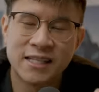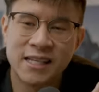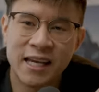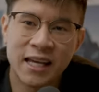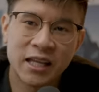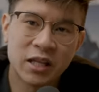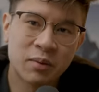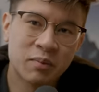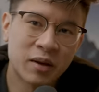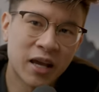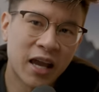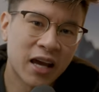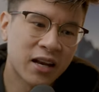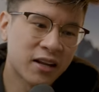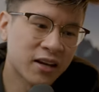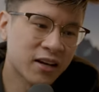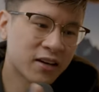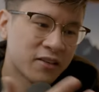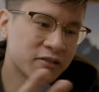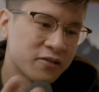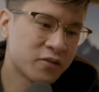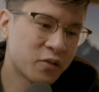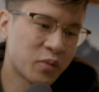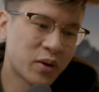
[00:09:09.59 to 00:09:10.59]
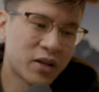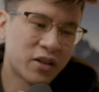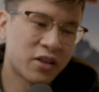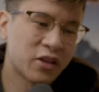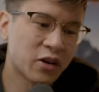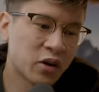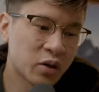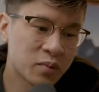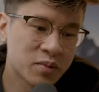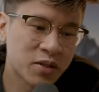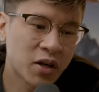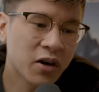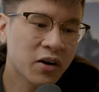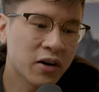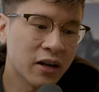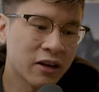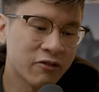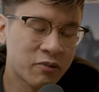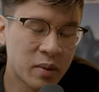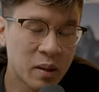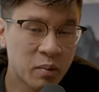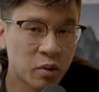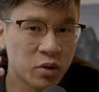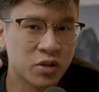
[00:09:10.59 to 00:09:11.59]
let's say in the beginning of when Ethereum started,
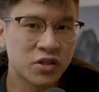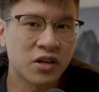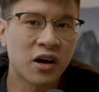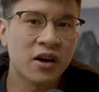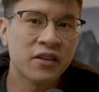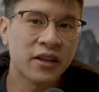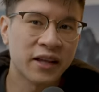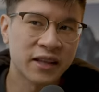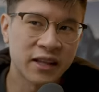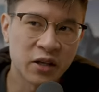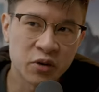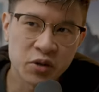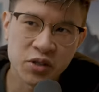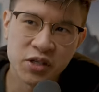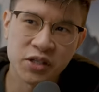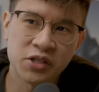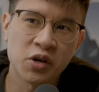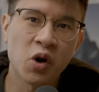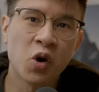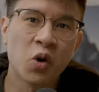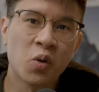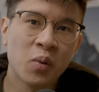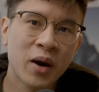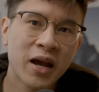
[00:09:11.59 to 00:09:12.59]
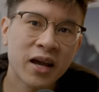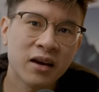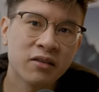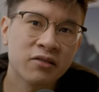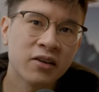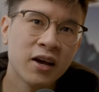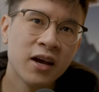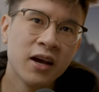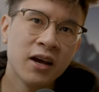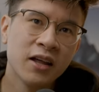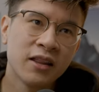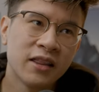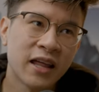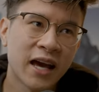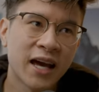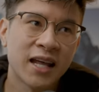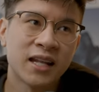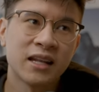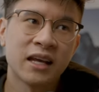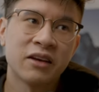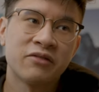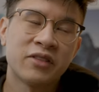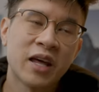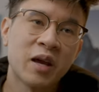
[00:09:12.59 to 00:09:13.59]
if people saw that there was this whole wave,
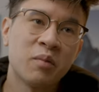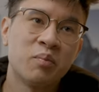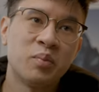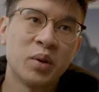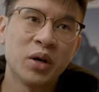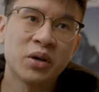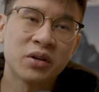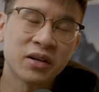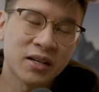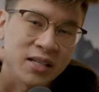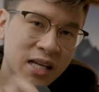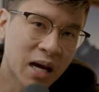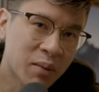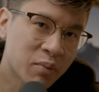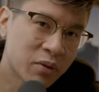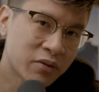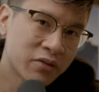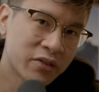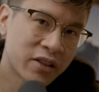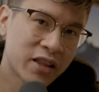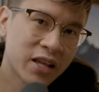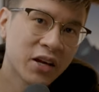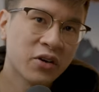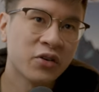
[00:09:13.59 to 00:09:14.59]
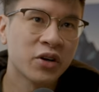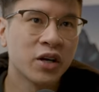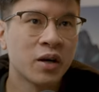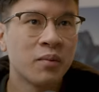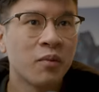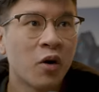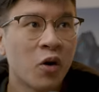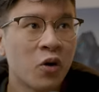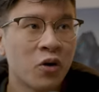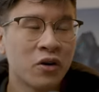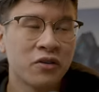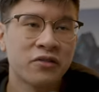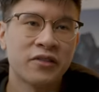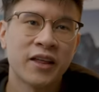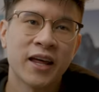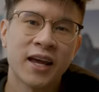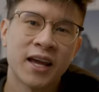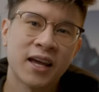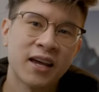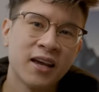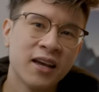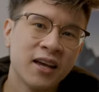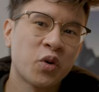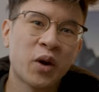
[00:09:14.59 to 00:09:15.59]
then if they build on top of Ethereum or if
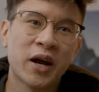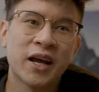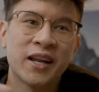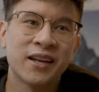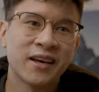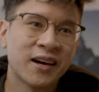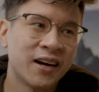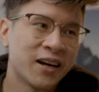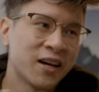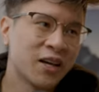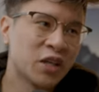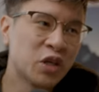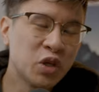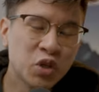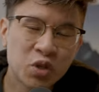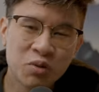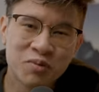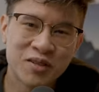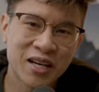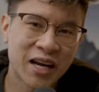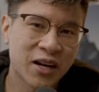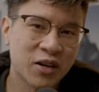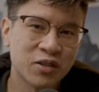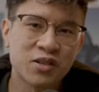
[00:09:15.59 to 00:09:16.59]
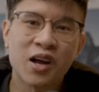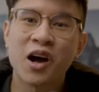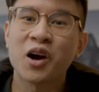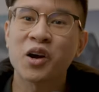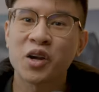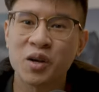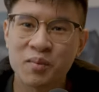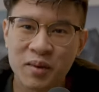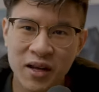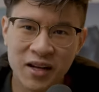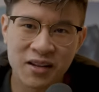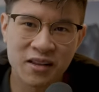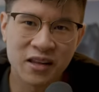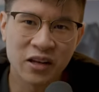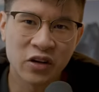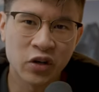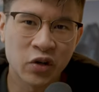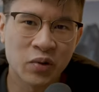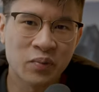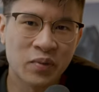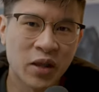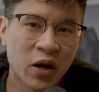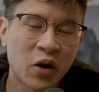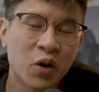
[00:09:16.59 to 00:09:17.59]
they create a YouTube channel talking about
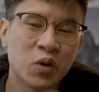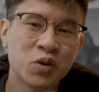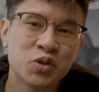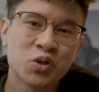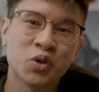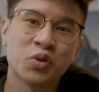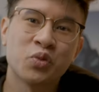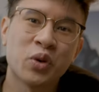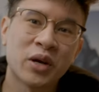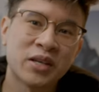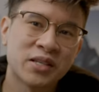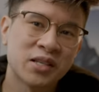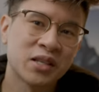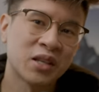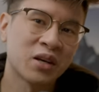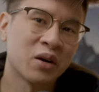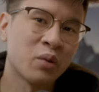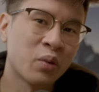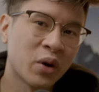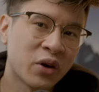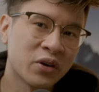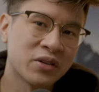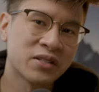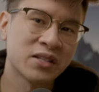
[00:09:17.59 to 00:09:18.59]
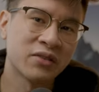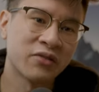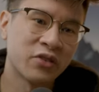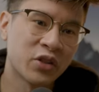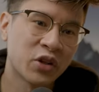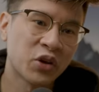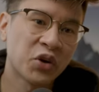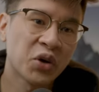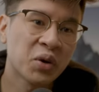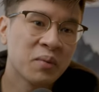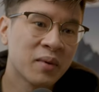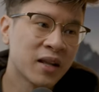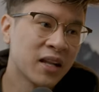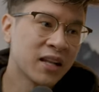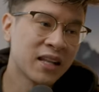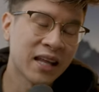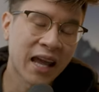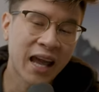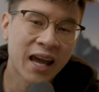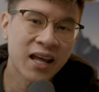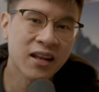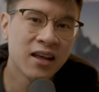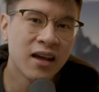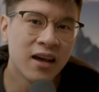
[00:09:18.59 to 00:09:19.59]
Ethereum, they're also raising the awareness of Ethereum. And in
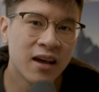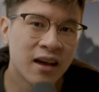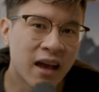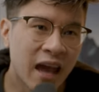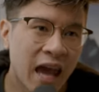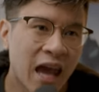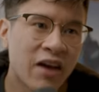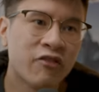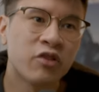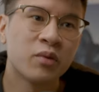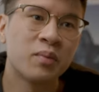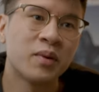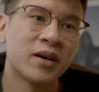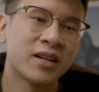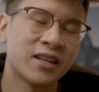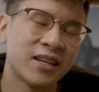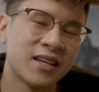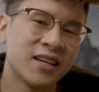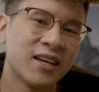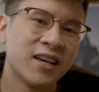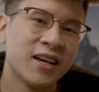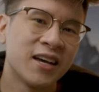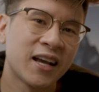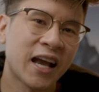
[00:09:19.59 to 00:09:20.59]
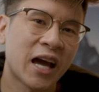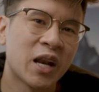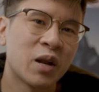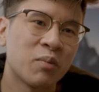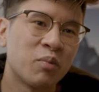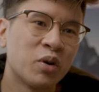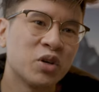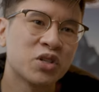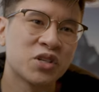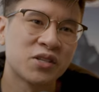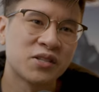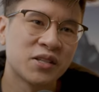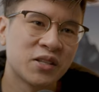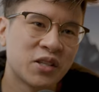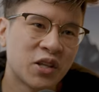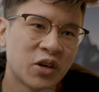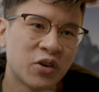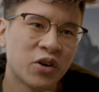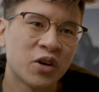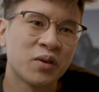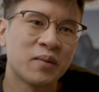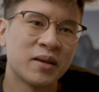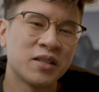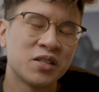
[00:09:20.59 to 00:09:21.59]
the end, everybody kind of pushes
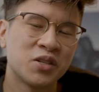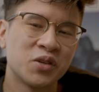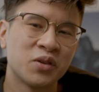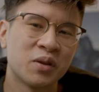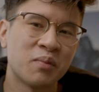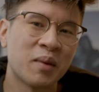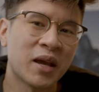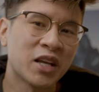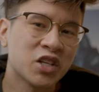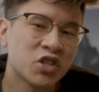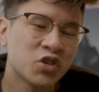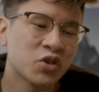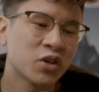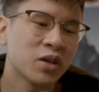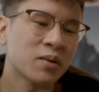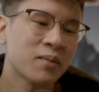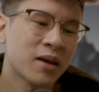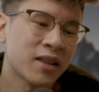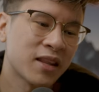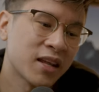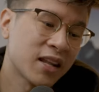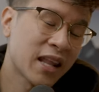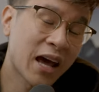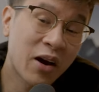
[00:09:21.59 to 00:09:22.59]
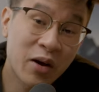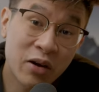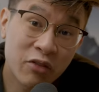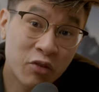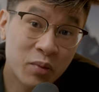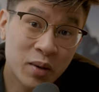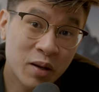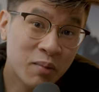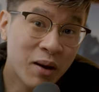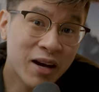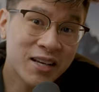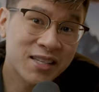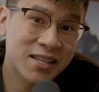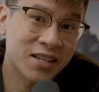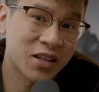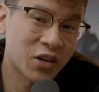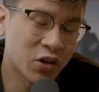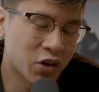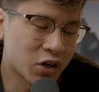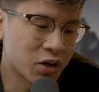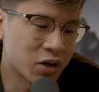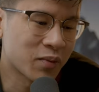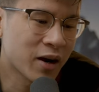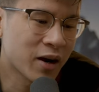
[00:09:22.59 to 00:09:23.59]
Ethereum into the mainstream and then now everybody buys
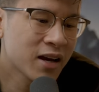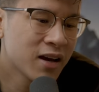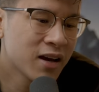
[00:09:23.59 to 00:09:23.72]
Ethereum,